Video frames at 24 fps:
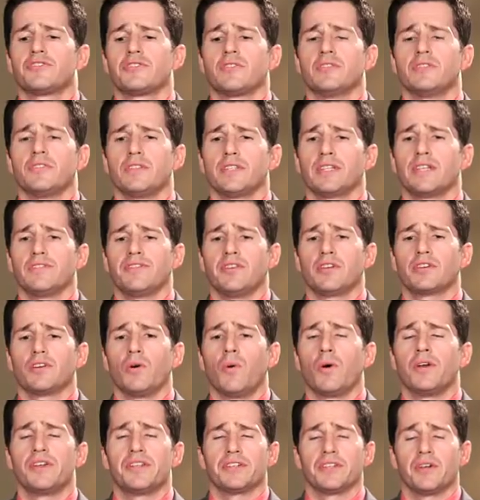Certainly, if you're
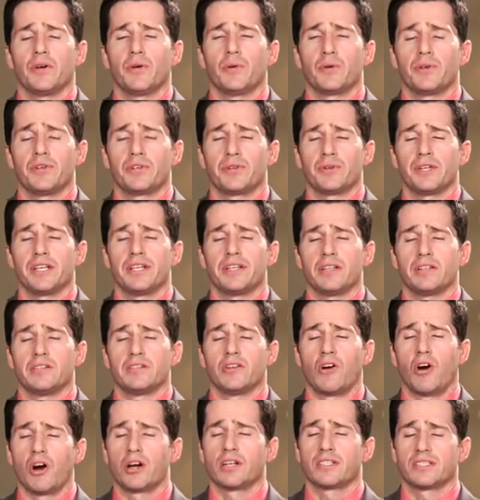going to go treat
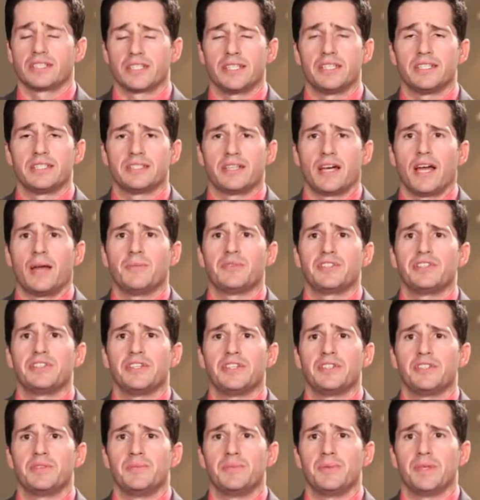dark skin types, you
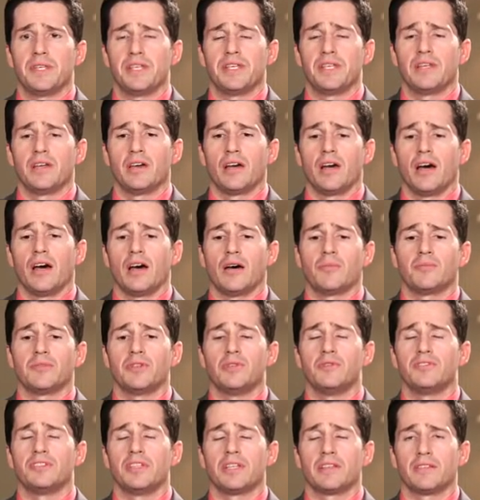need to be
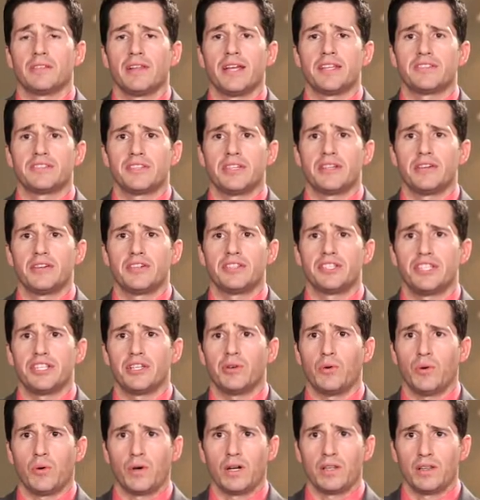using less
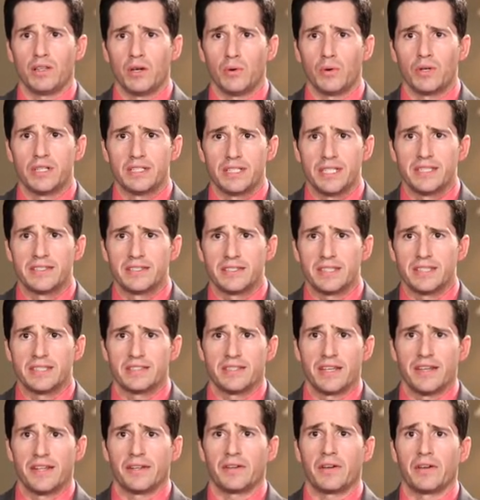energy or a lower density
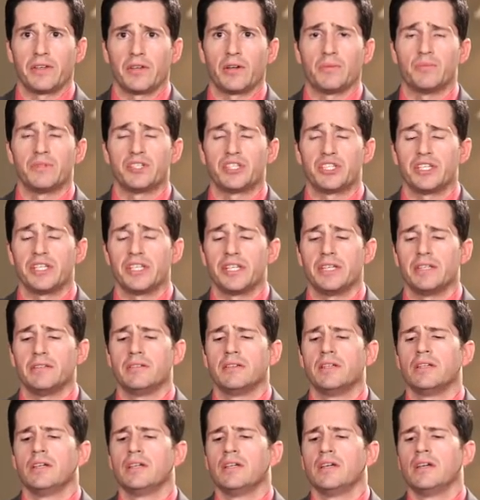setting on your machine.
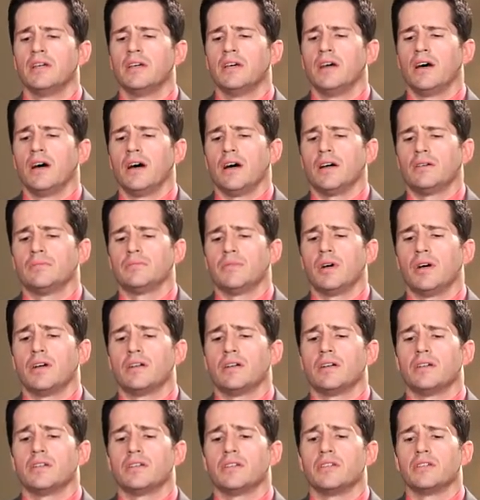
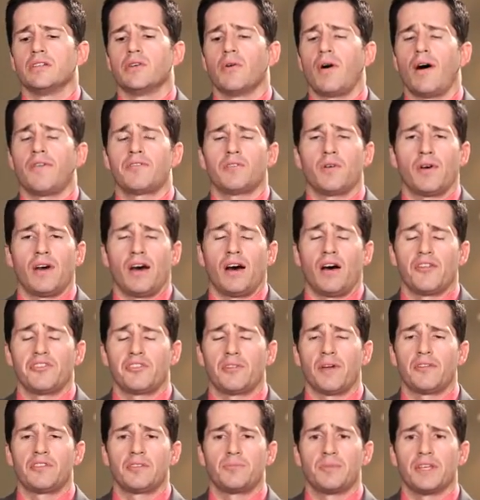You
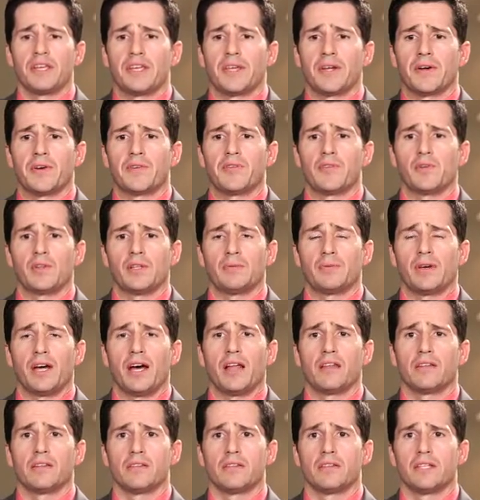also have to be careful
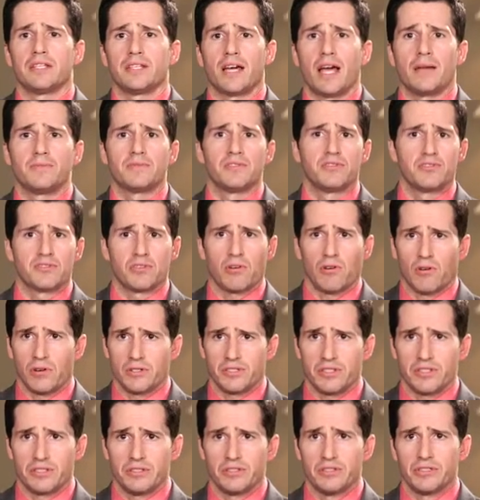about the types of
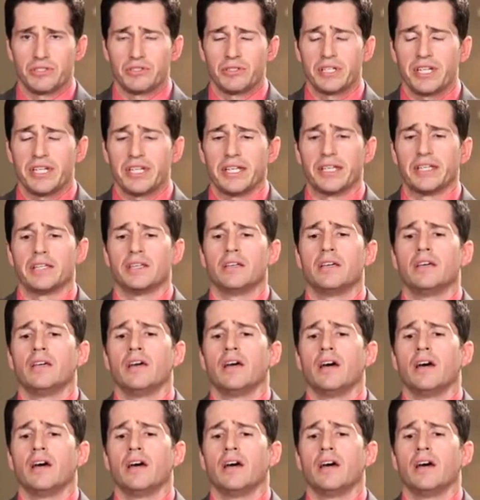scars that you're treating.